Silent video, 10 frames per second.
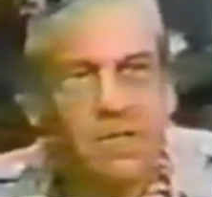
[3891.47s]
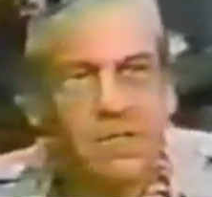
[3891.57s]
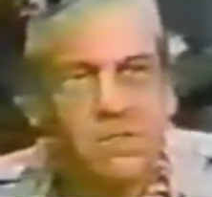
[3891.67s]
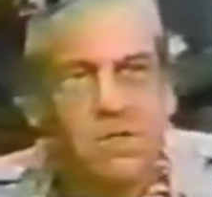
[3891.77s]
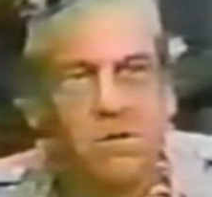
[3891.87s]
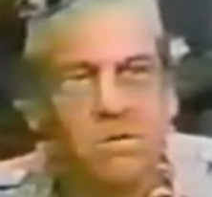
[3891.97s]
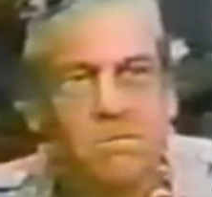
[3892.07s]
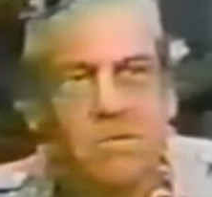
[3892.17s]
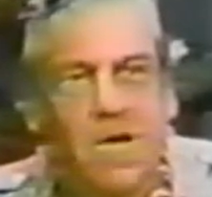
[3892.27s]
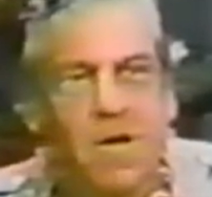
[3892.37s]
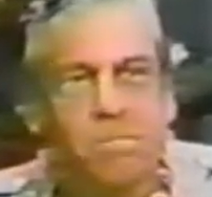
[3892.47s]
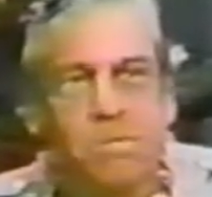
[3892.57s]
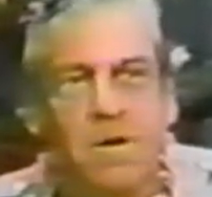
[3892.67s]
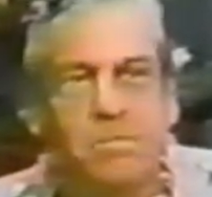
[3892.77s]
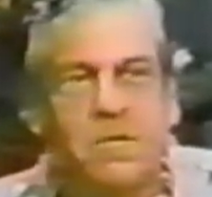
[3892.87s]
So I
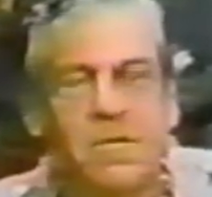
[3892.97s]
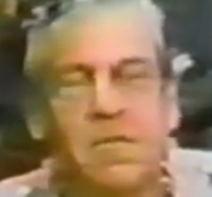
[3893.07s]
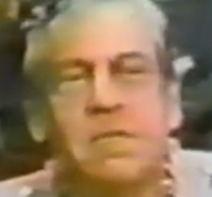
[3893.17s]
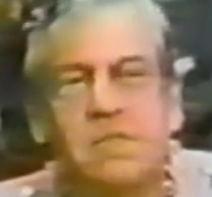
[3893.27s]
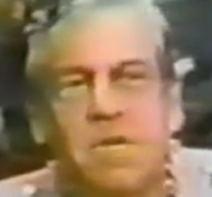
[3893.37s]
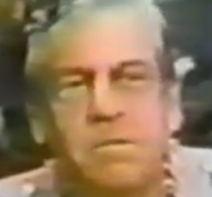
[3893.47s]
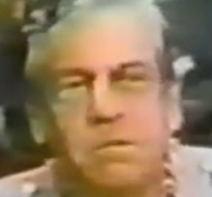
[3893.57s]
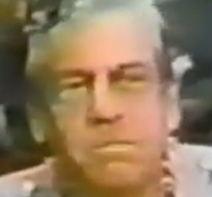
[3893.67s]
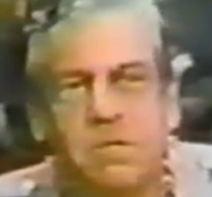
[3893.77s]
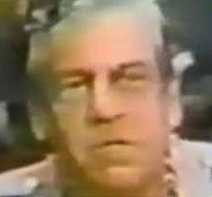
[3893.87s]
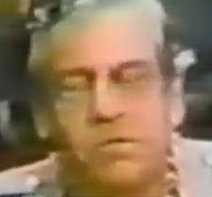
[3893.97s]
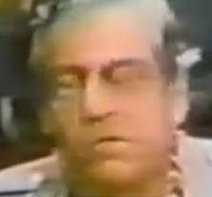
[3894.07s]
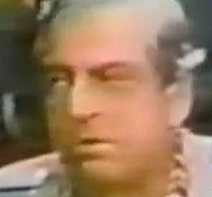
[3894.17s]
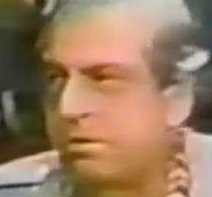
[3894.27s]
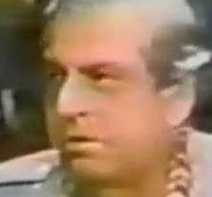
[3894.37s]
promptly typed up a
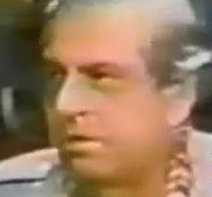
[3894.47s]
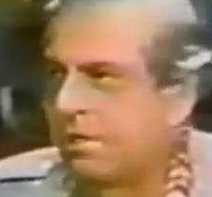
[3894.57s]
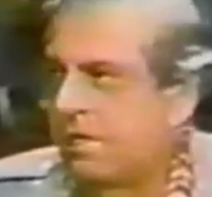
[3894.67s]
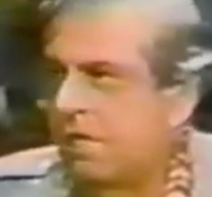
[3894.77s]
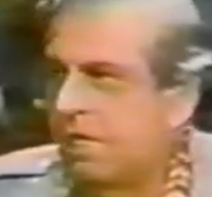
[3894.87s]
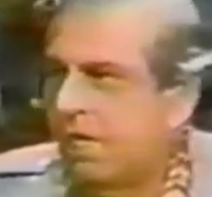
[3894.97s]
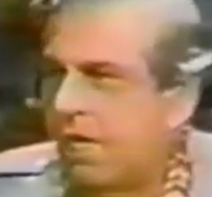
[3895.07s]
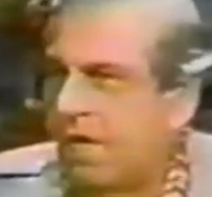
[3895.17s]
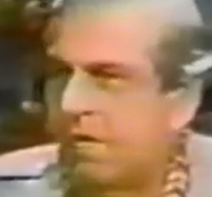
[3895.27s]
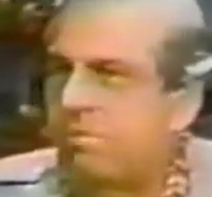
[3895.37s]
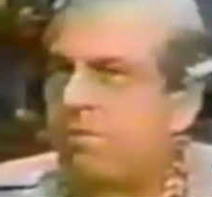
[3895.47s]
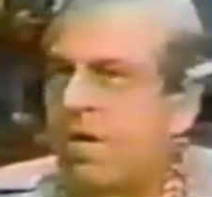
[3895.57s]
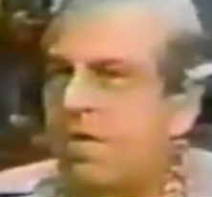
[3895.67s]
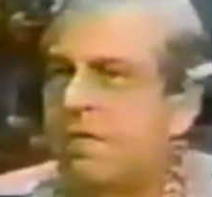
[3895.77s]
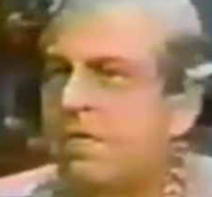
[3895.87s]
lawsuit and
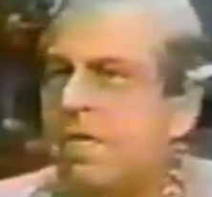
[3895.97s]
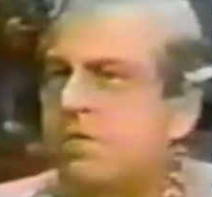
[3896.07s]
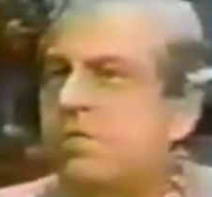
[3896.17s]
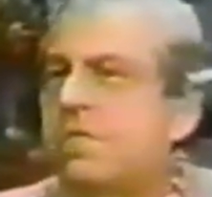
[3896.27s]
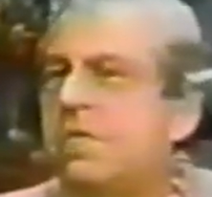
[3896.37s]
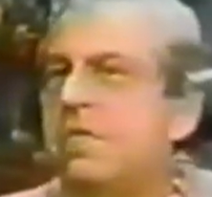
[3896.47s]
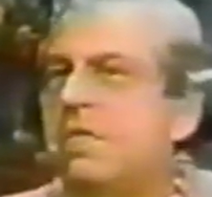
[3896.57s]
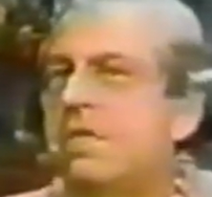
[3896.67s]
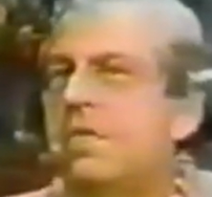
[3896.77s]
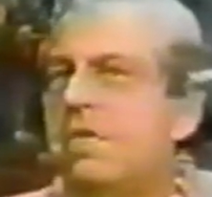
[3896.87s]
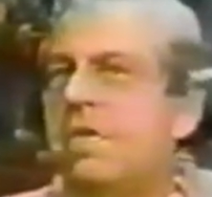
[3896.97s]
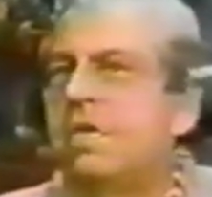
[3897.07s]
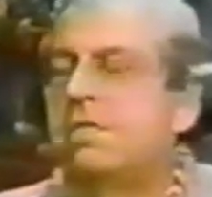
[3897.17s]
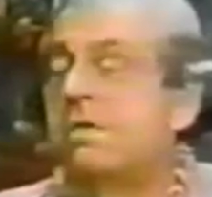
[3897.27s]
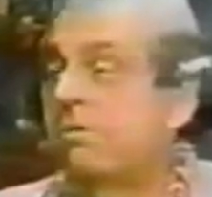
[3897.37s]
filed it against the
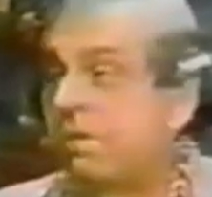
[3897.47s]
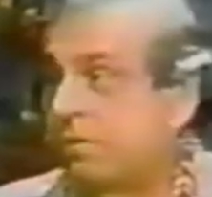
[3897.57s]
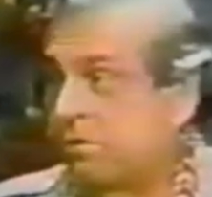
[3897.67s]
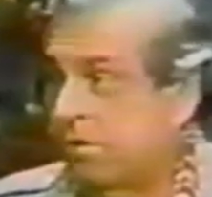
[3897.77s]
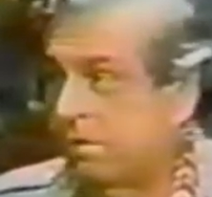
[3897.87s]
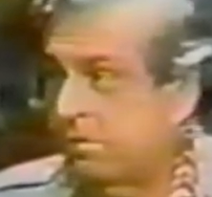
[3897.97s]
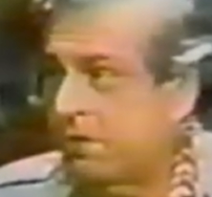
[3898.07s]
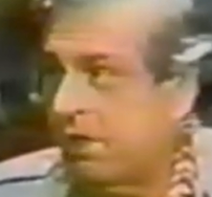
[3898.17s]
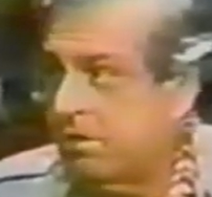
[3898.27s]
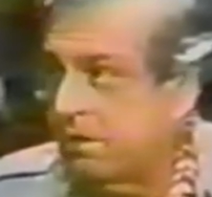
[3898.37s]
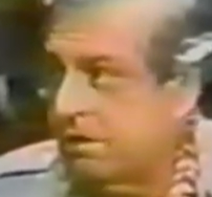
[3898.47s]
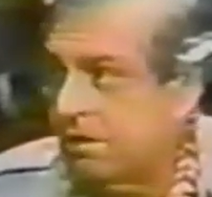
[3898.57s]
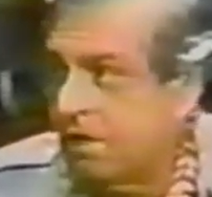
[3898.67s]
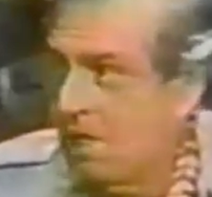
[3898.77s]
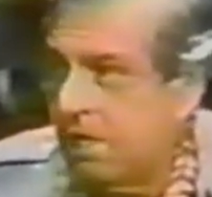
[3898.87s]
Internal Revenue Service agent
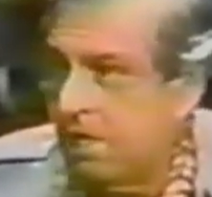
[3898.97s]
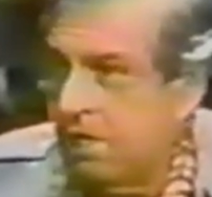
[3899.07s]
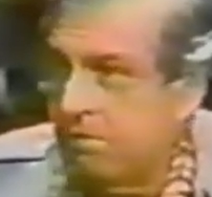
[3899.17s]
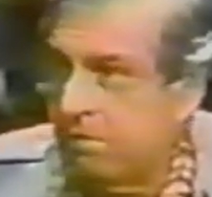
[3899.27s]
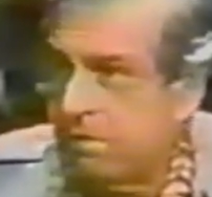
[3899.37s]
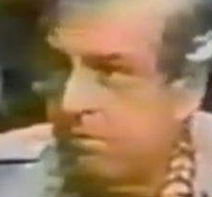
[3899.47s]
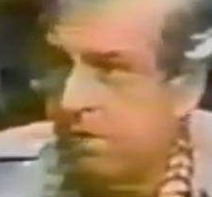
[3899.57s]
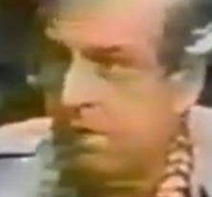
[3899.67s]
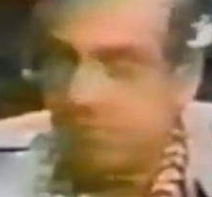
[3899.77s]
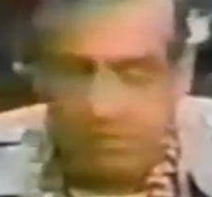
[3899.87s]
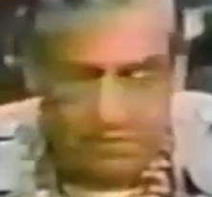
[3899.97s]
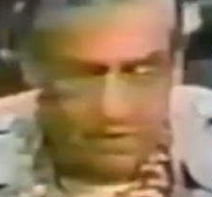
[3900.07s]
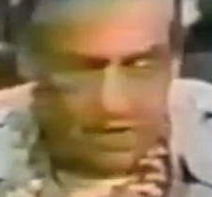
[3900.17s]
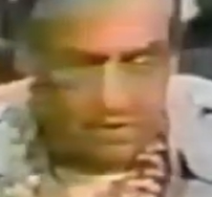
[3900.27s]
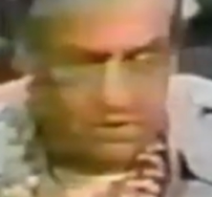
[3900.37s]
for
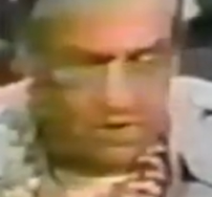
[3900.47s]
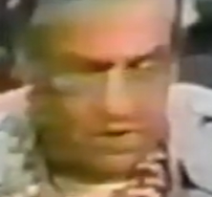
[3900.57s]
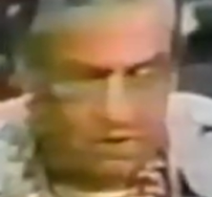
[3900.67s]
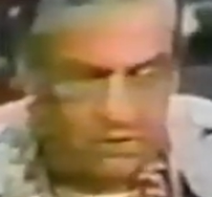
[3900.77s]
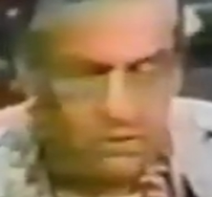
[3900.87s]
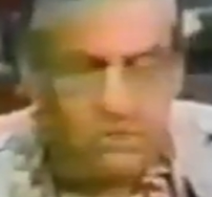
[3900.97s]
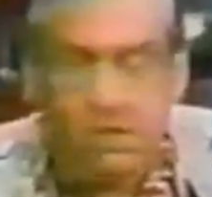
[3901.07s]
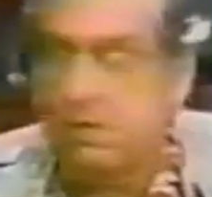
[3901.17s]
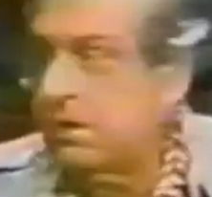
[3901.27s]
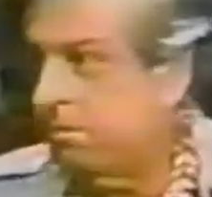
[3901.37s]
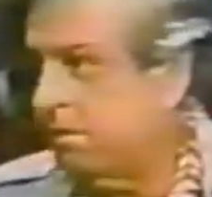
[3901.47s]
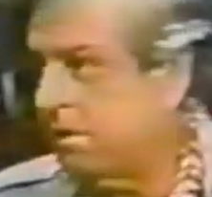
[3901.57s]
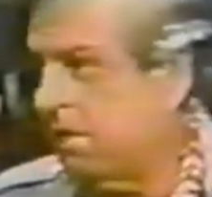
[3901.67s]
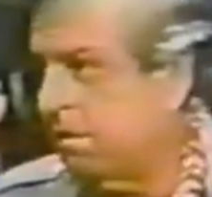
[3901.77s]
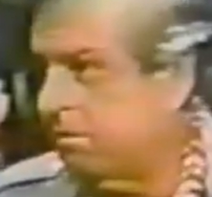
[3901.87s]
$350,000 charging him with
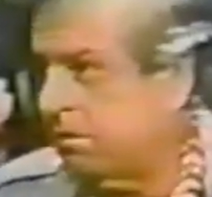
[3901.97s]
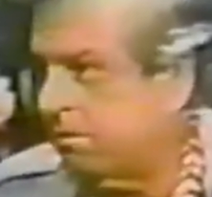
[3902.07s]
terrorism